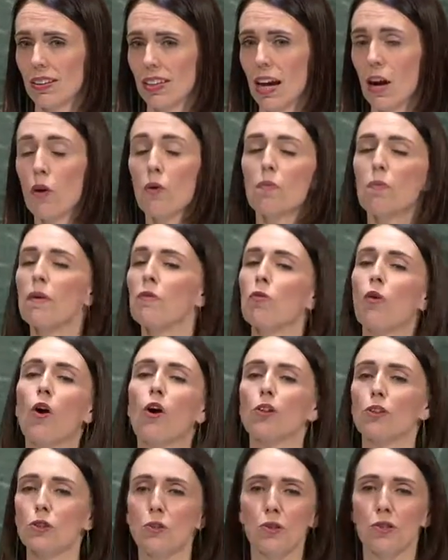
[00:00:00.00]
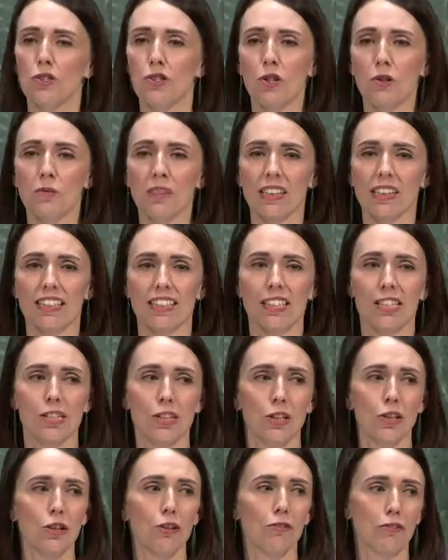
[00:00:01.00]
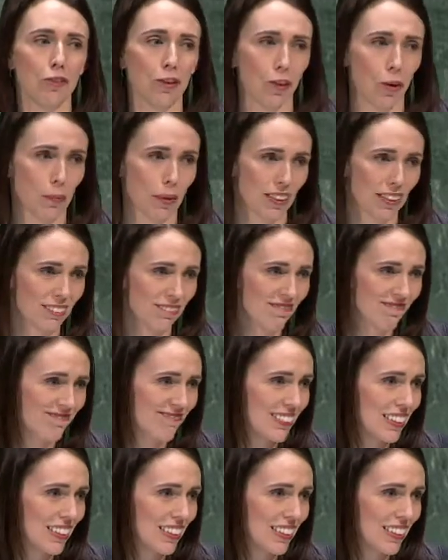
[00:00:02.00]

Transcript: Now, it would be wrong to assume that this is a new phenomenon.